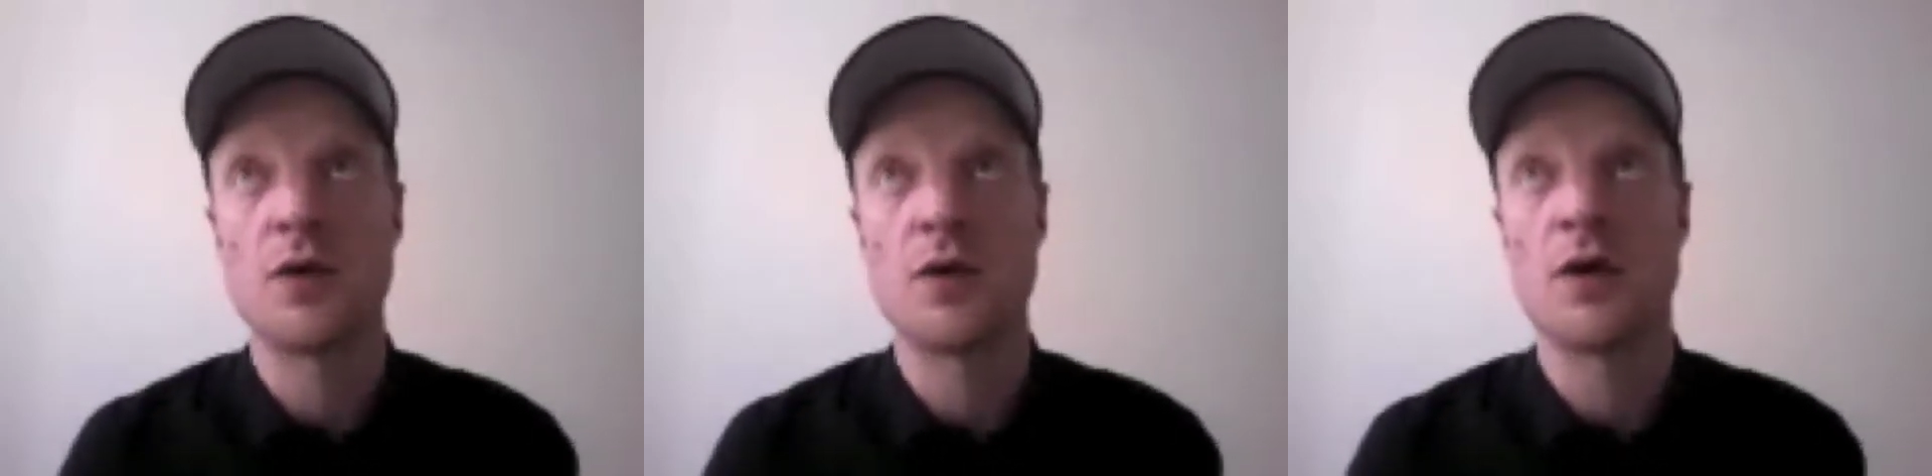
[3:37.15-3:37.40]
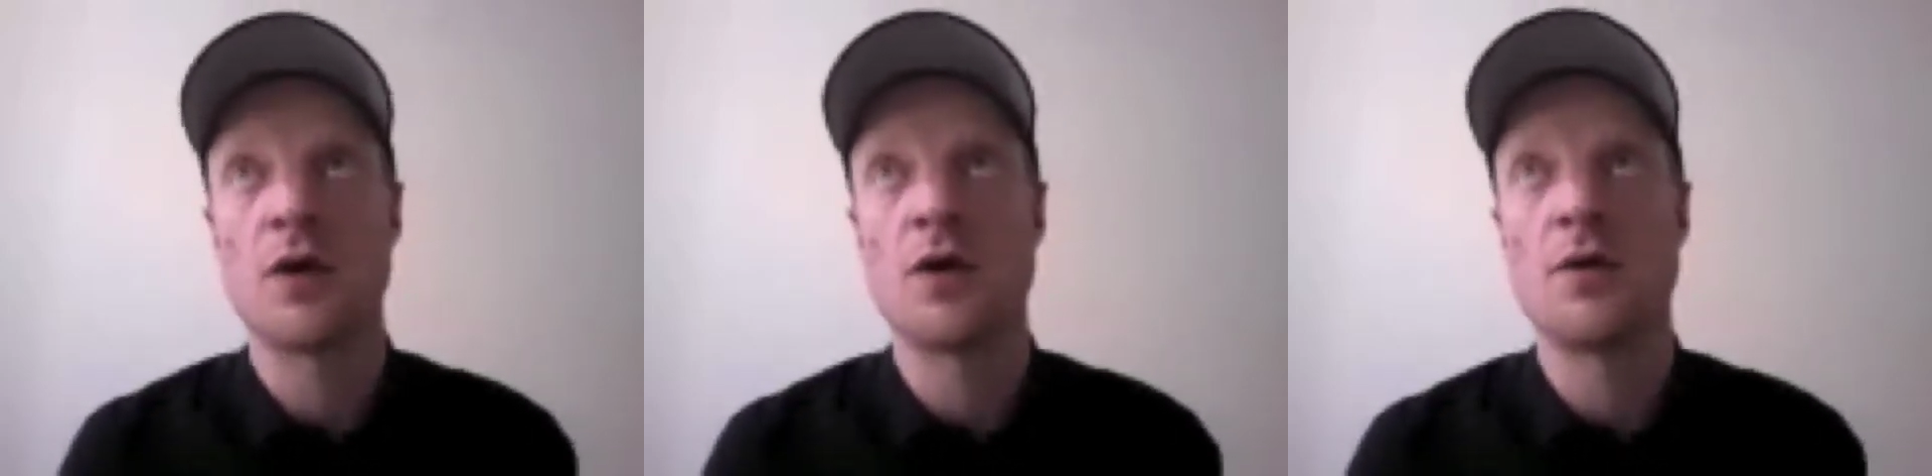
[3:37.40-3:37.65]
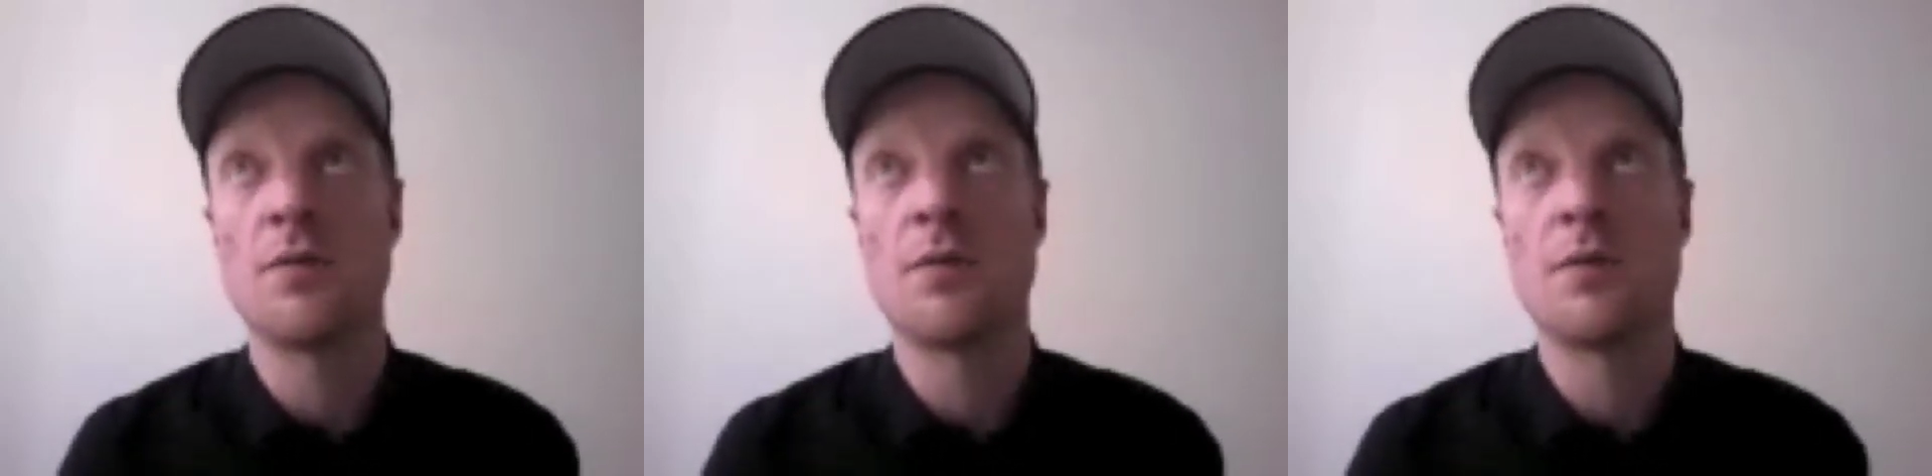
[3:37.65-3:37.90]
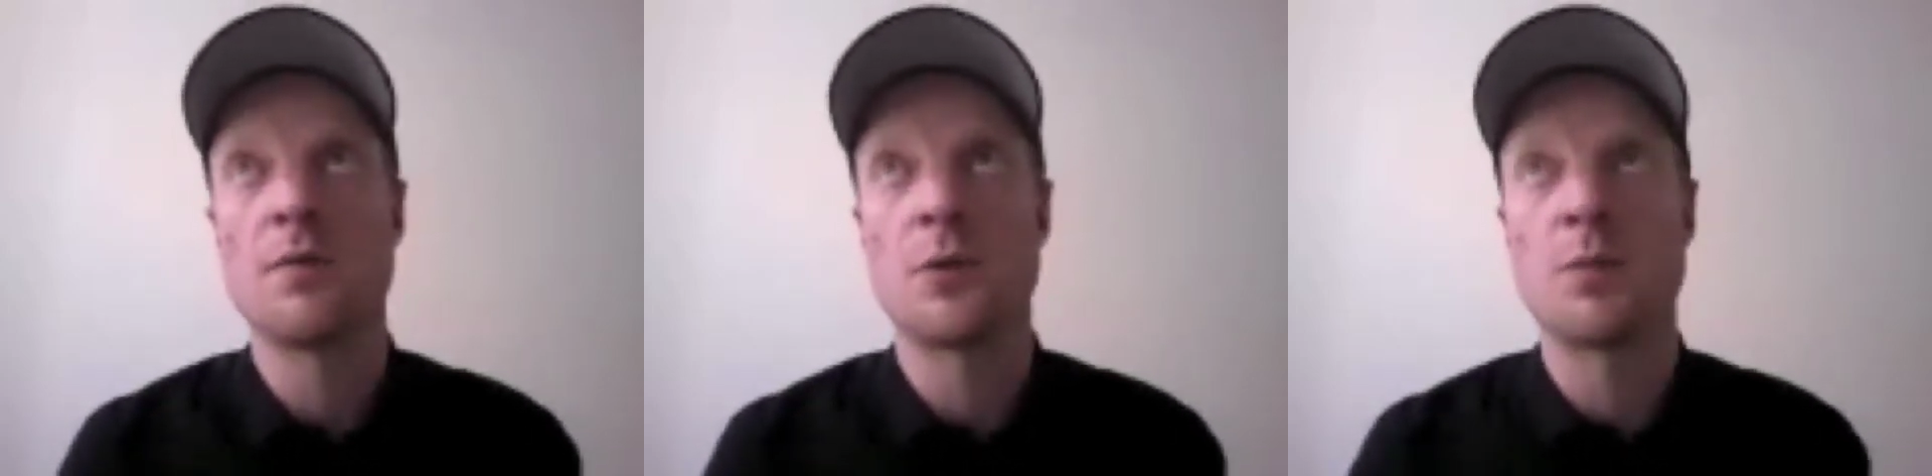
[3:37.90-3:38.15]

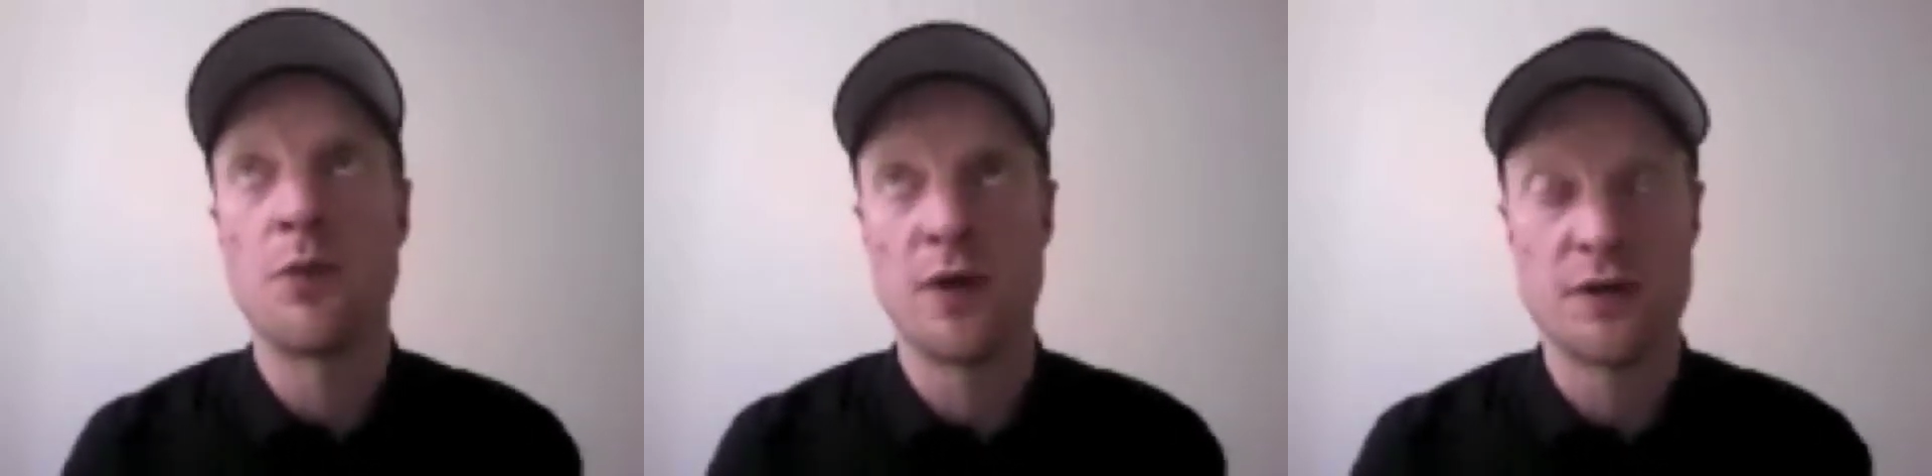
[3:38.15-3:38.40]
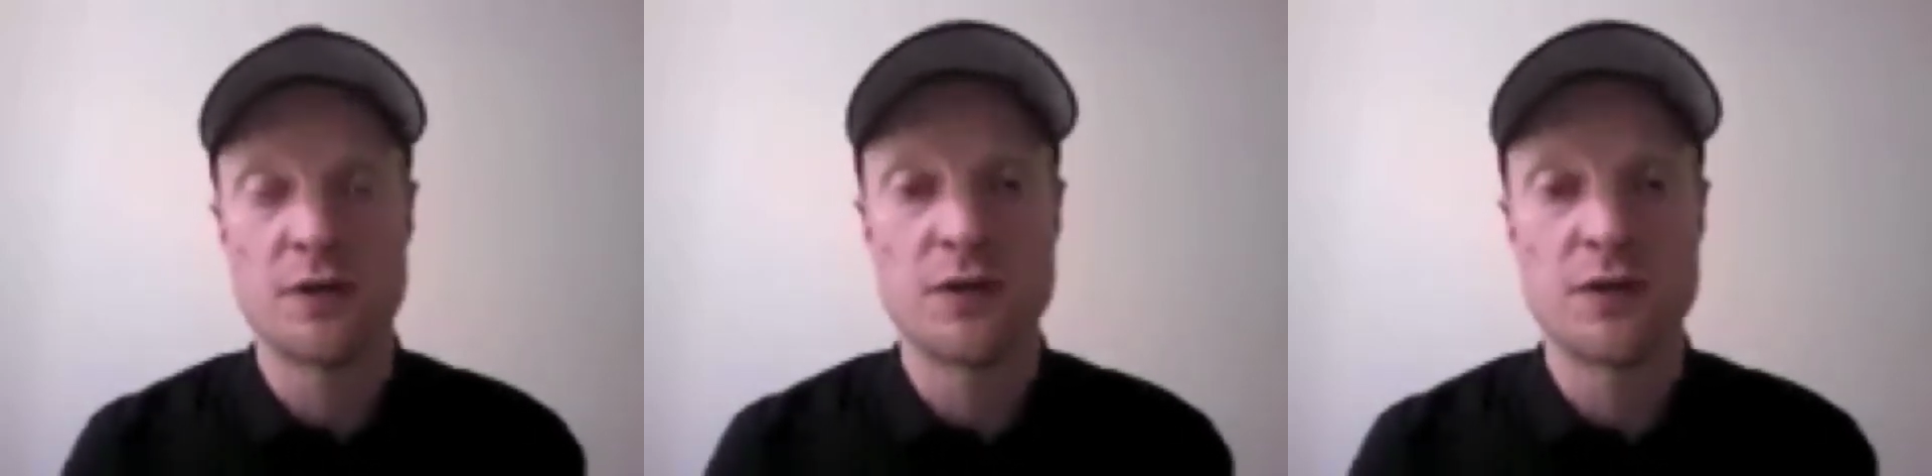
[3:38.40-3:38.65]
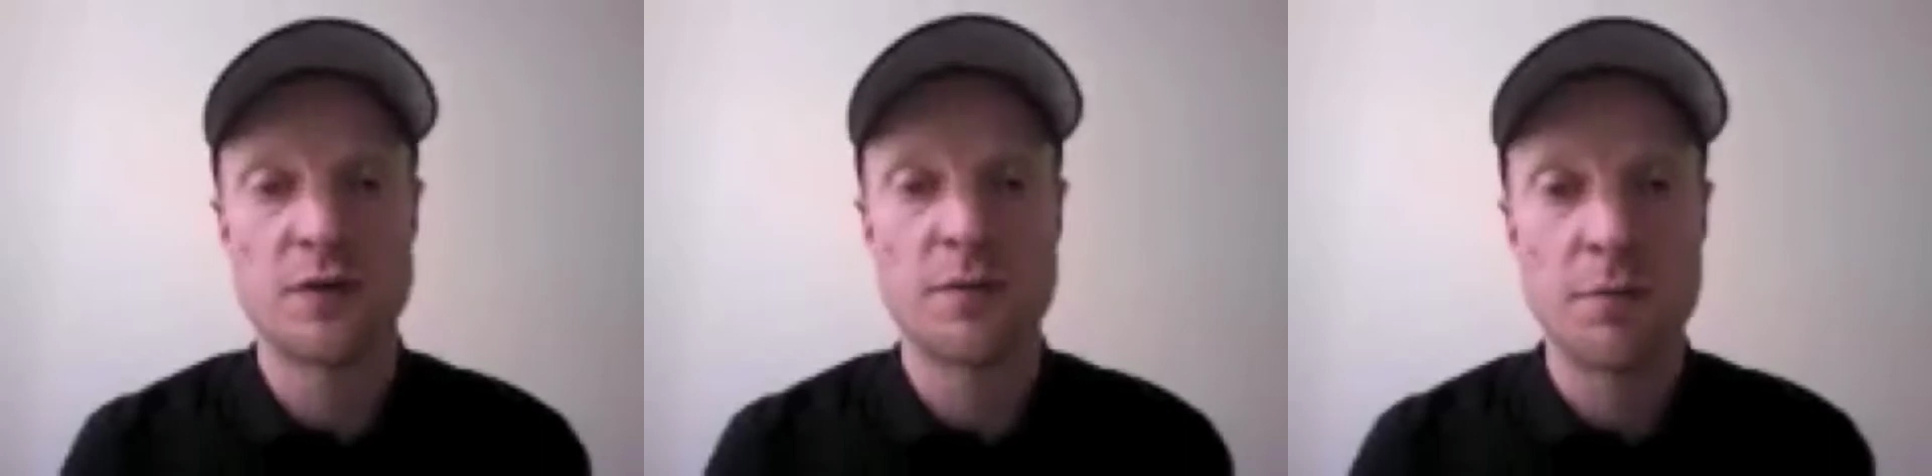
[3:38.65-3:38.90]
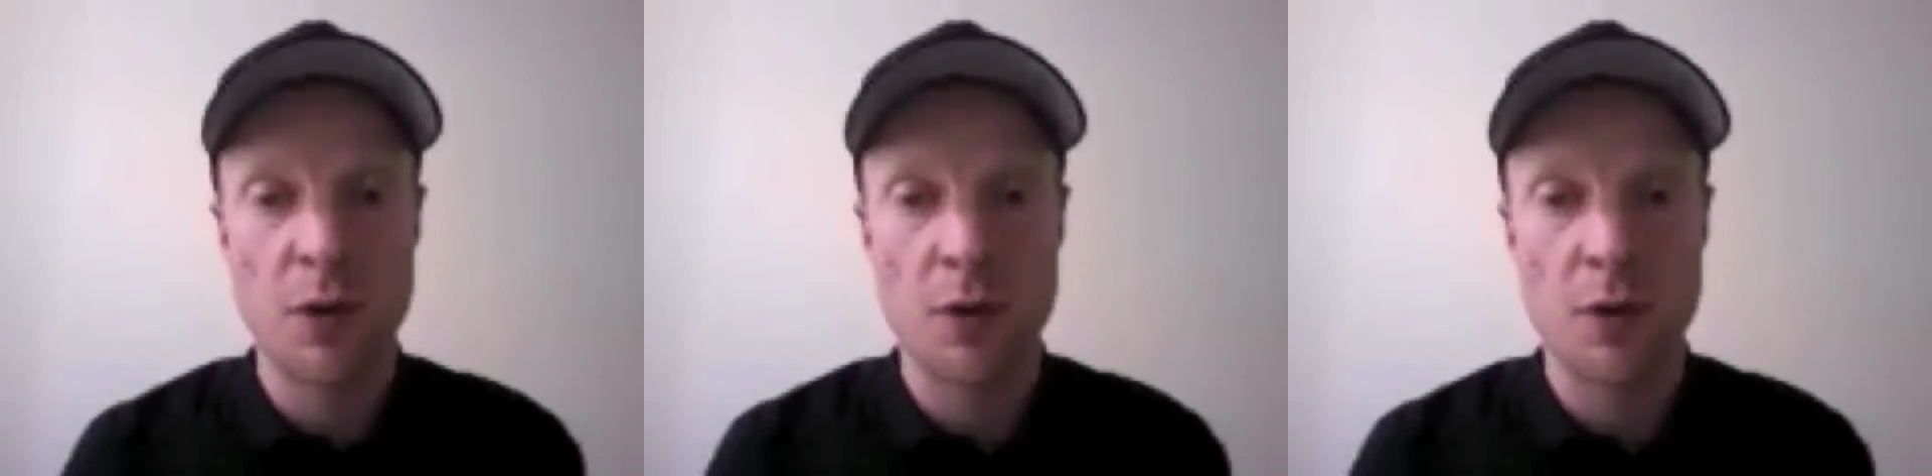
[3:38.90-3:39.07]
the presence of